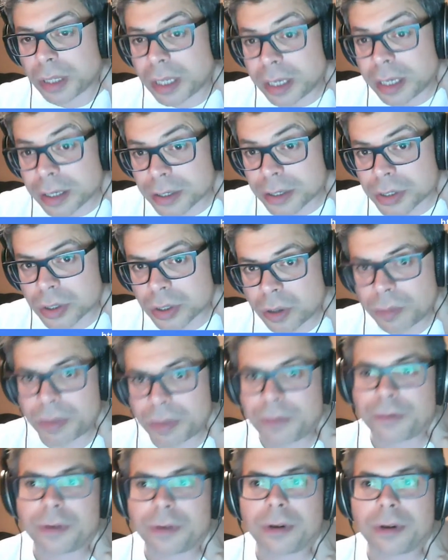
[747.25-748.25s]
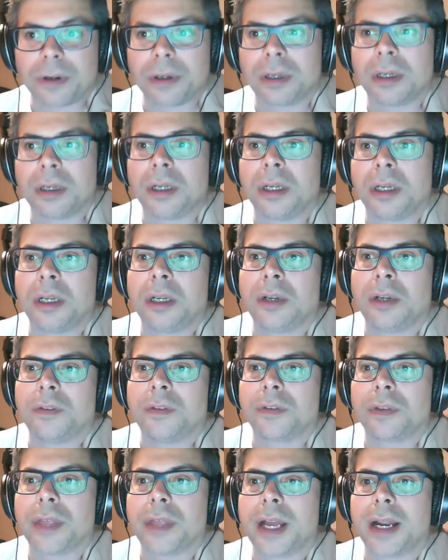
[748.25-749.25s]
ears open for
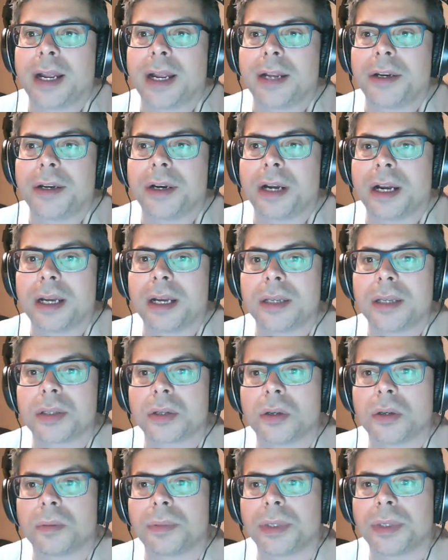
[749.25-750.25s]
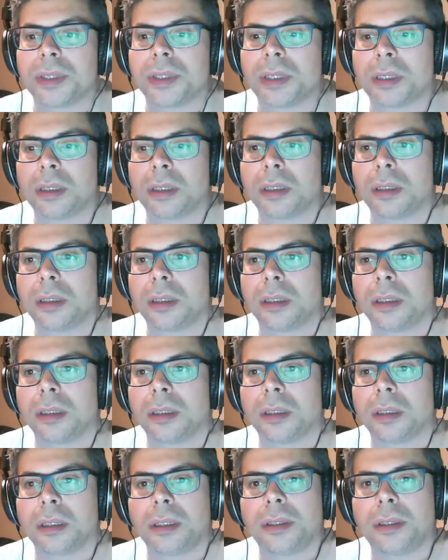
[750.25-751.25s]
that, and your eyes open
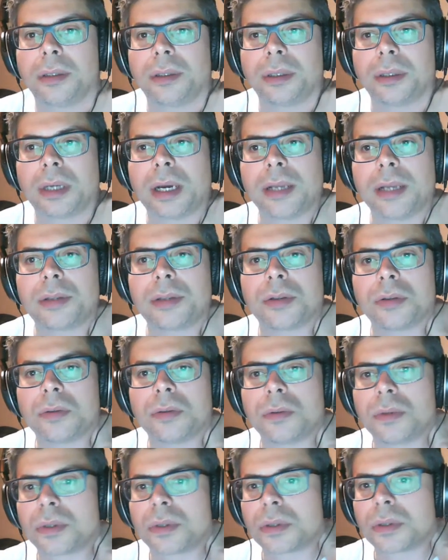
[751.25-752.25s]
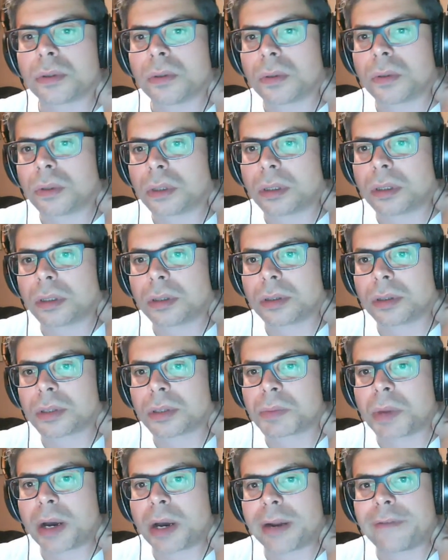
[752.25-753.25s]
on either iTunes or
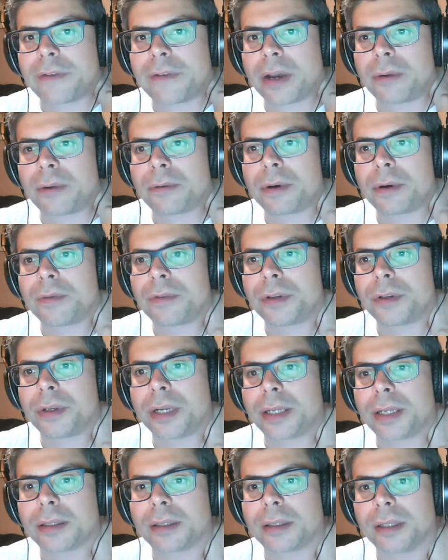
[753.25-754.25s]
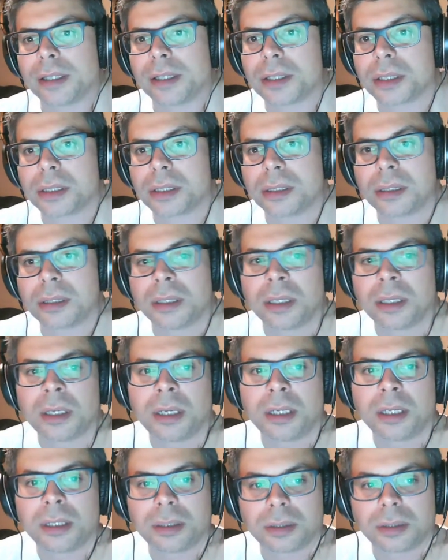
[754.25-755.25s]
Spotify, wherever you like to listen
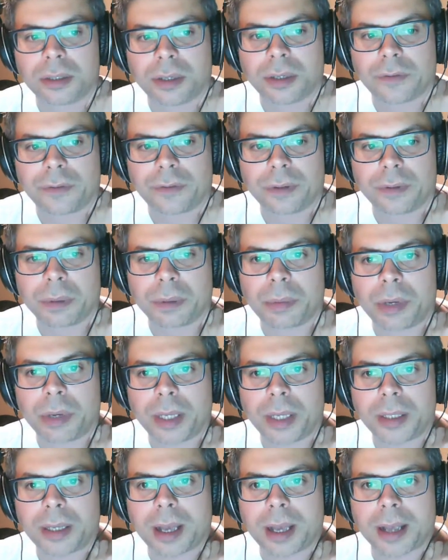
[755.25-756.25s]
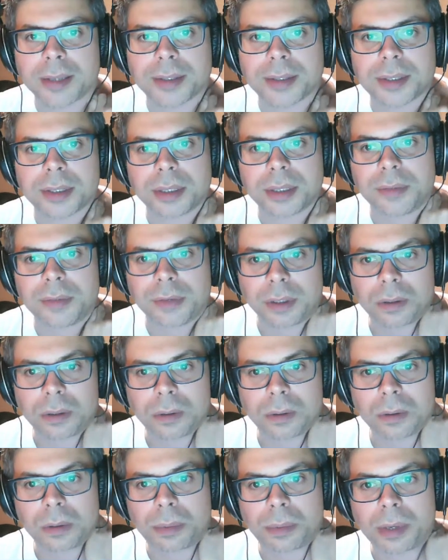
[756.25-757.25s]
to your favorite podcasts, even
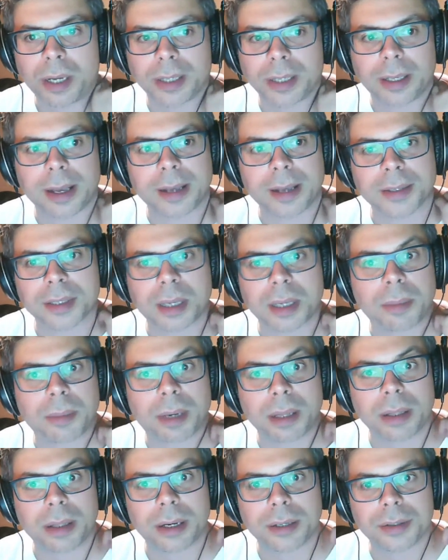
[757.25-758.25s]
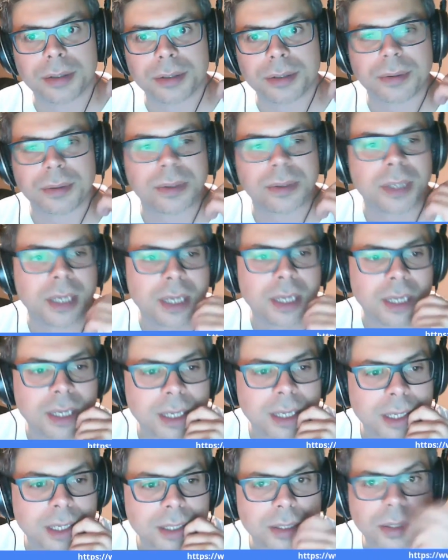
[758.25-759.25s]
Google Podcasts. I'm on there too.
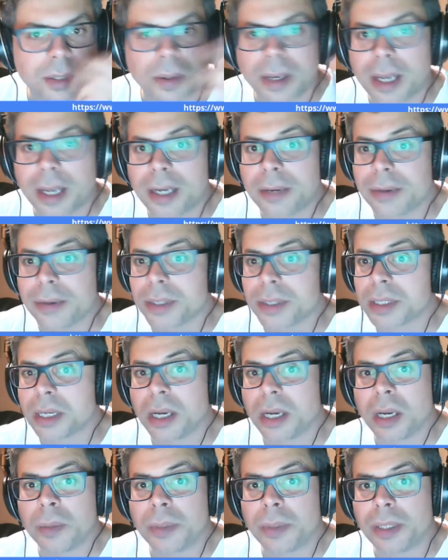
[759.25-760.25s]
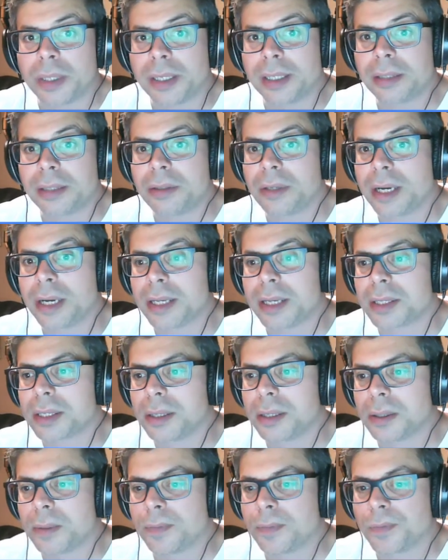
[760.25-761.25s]
So, anyways, I'm gonna let you guys
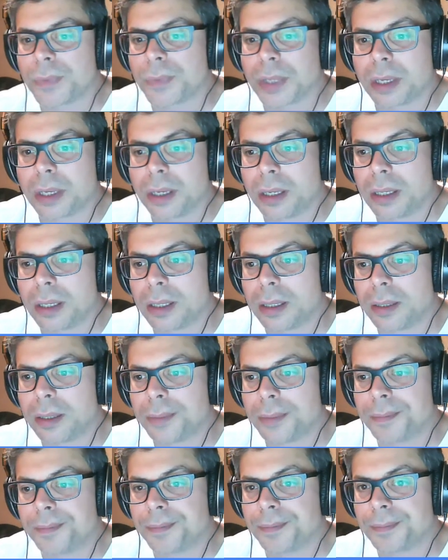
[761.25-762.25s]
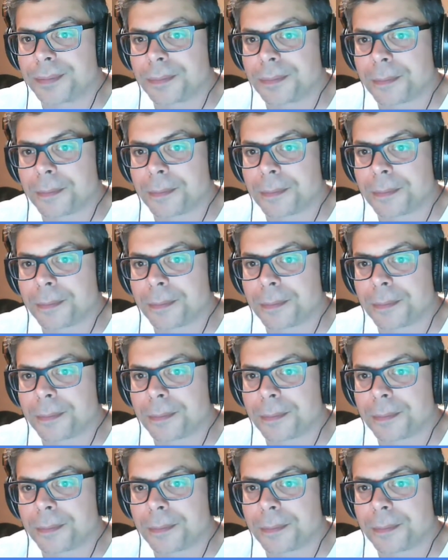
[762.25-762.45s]
go. Um,